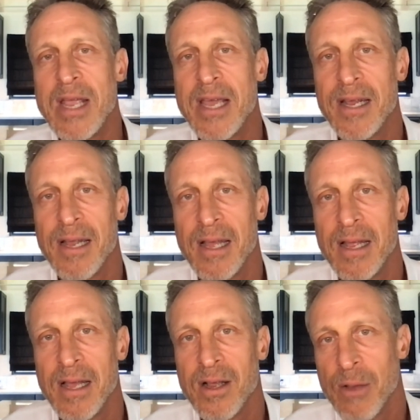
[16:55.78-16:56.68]
We could,
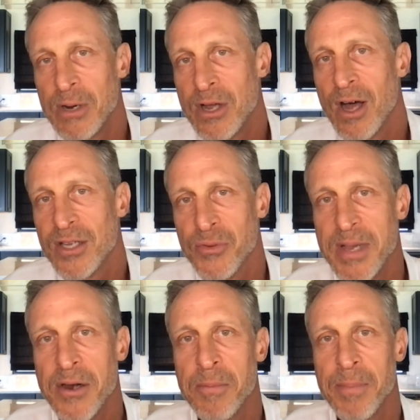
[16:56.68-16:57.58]
it would
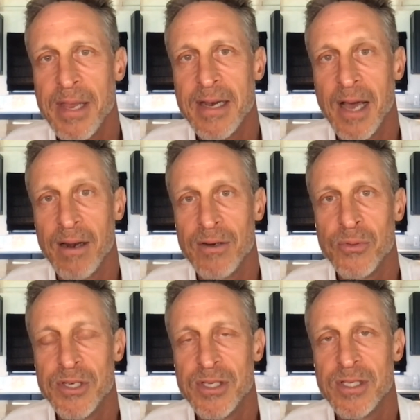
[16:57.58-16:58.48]
cost $300 billion,
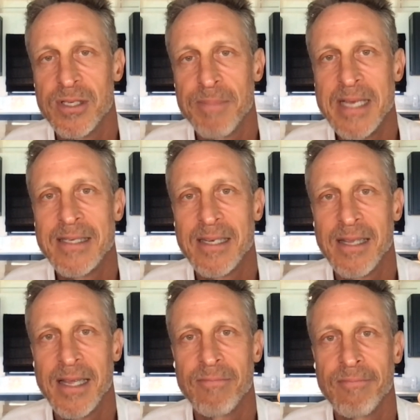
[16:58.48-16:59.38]
which is
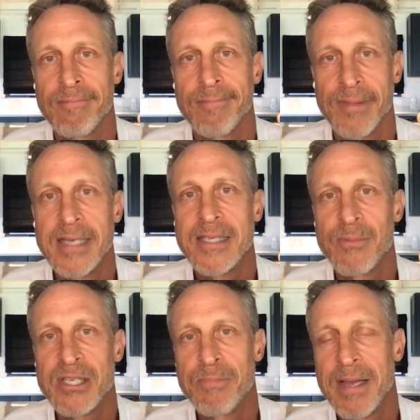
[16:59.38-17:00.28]
basically
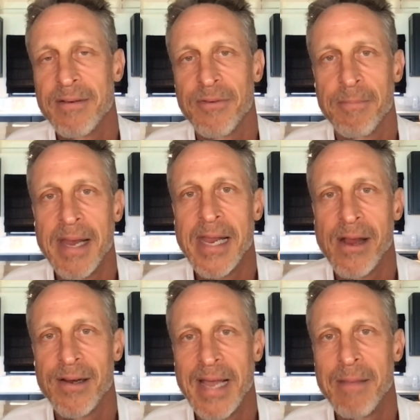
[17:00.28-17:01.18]
less than we spend for
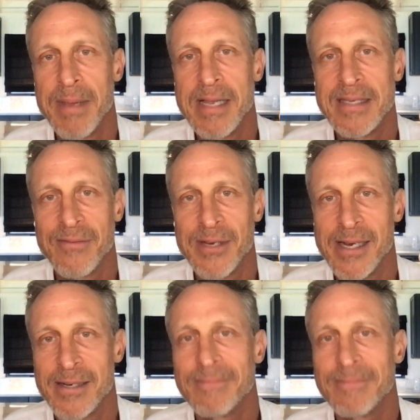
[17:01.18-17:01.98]
Medicare and diabetes every